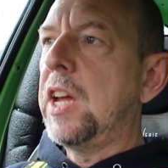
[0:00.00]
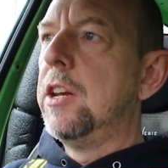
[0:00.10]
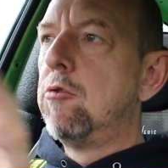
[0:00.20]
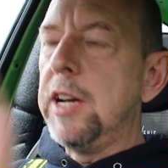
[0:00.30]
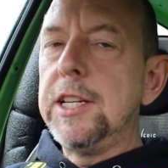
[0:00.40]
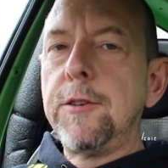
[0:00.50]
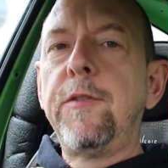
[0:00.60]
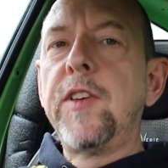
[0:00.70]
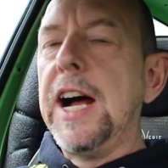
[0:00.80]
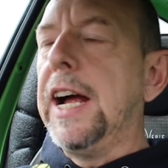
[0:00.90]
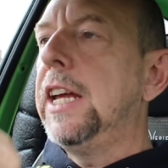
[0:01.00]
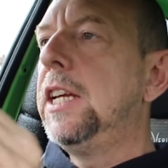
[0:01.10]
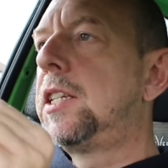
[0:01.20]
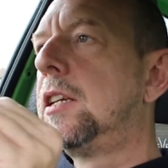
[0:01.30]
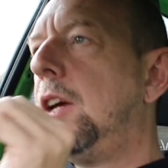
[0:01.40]
and the reason for that
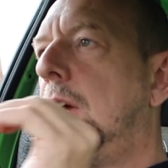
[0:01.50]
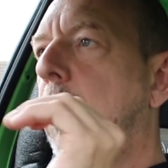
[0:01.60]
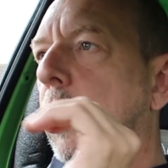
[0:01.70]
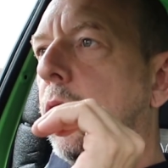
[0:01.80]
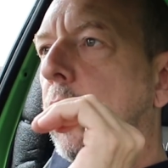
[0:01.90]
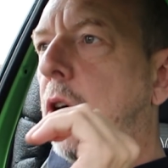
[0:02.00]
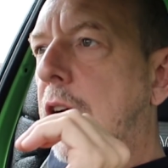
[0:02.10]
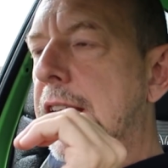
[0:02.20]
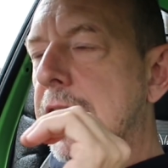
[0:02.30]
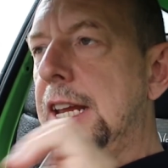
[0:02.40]
is in